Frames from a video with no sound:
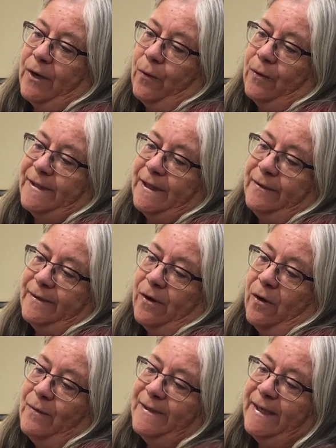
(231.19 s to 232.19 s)
a corset, there's
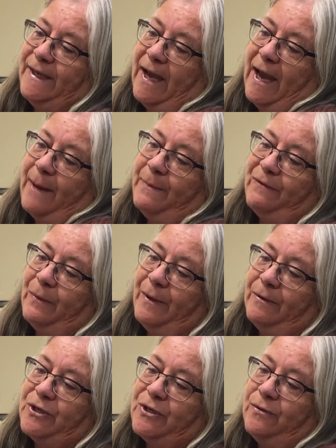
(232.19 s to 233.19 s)
always a gap of
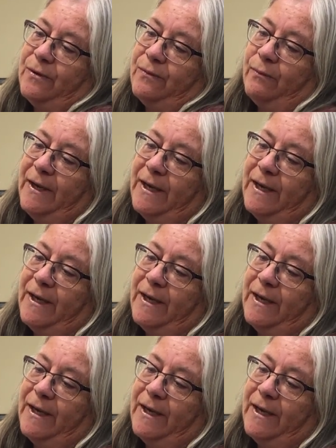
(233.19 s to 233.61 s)
about 2 to 3